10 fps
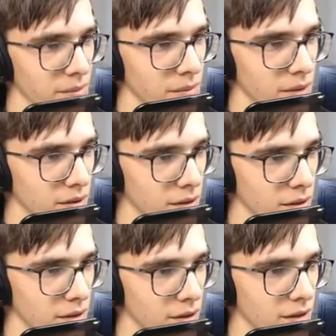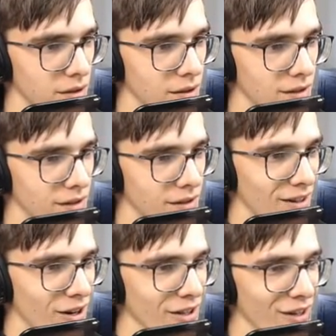by creeper.
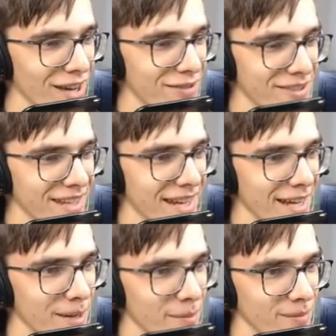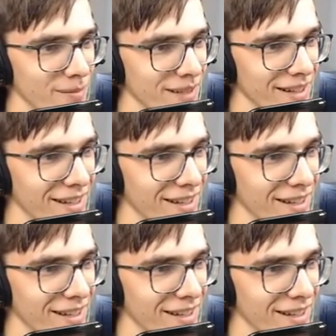Oh, you left the game.